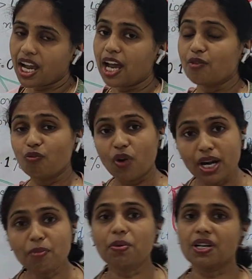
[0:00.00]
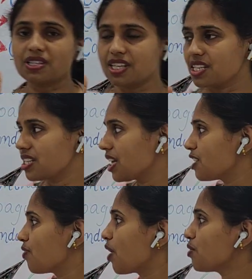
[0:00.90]
and 1%
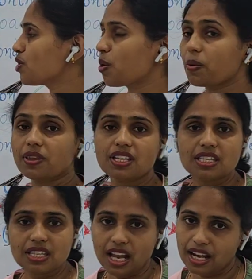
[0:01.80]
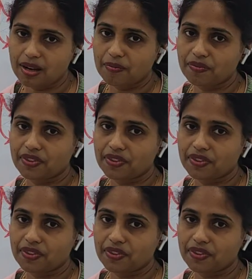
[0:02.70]
is found over the cell,